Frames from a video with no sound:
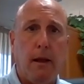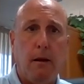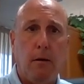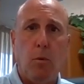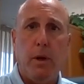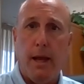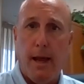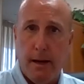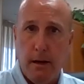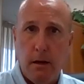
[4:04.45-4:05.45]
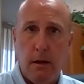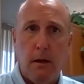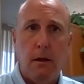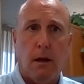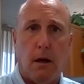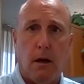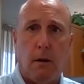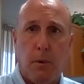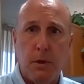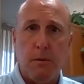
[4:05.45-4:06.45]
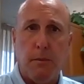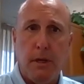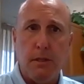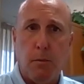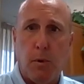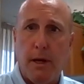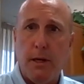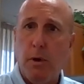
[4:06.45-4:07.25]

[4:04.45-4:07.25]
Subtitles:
and we can put some things in place.